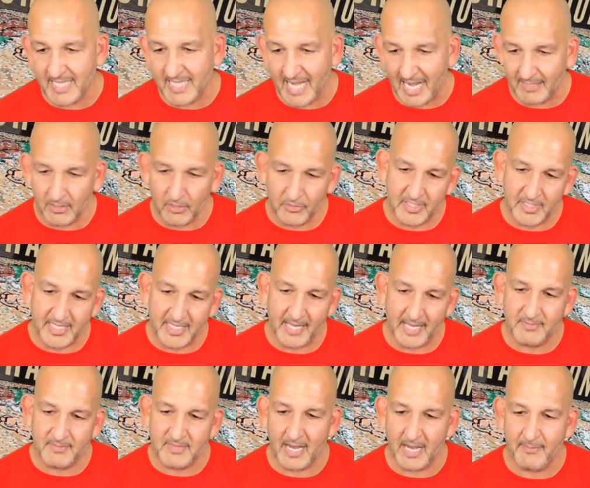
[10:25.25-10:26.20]
Download the
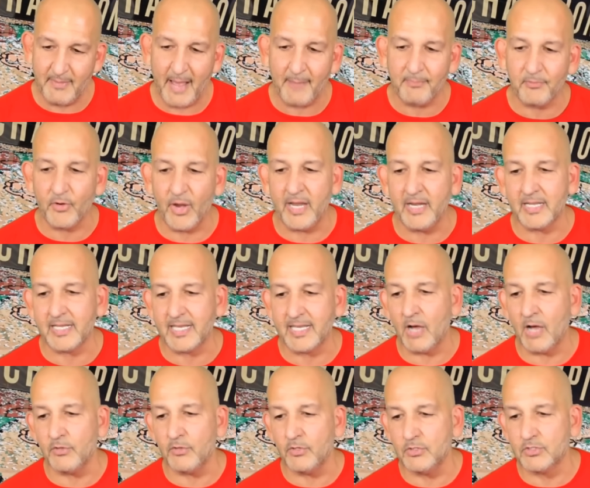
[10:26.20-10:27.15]
Gametime app, create an
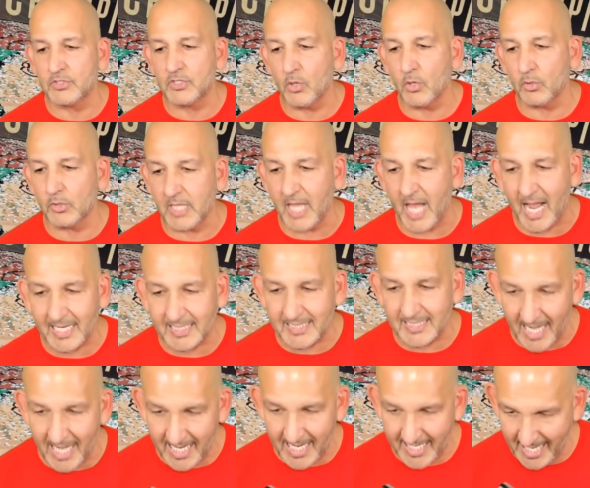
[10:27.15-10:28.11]
account, use the code
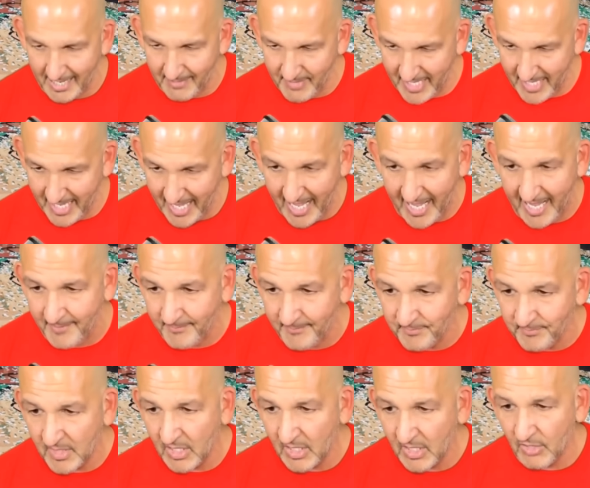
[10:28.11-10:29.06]
Locked On NBA
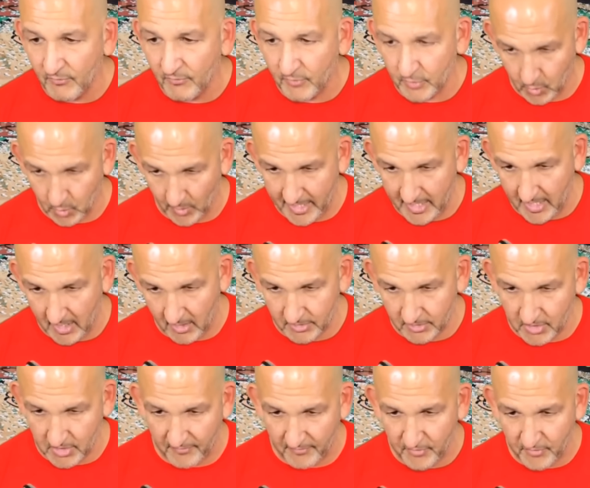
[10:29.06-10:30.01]
for twenty
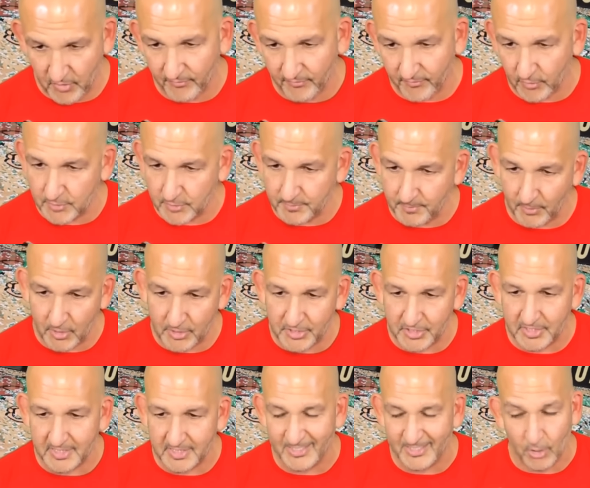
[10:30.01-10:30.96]
dollars off your first
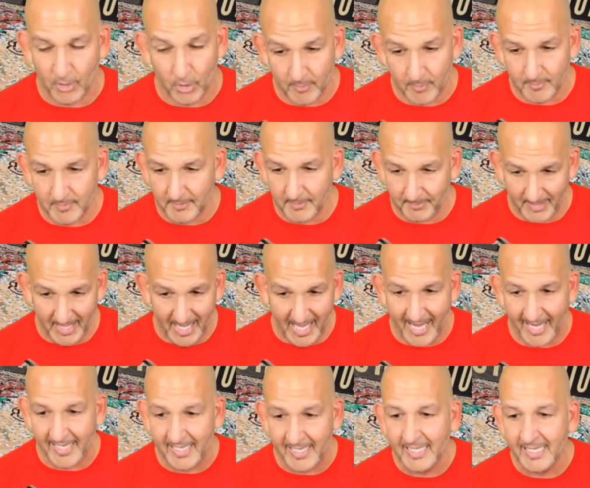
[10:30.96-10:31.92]
purchase. Terms
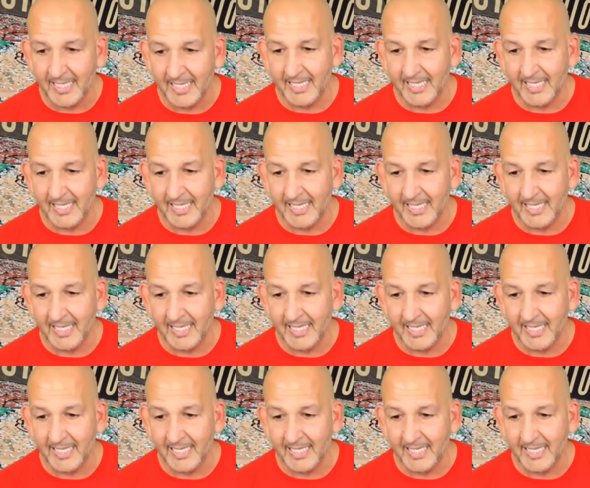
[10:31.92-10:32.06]
apply.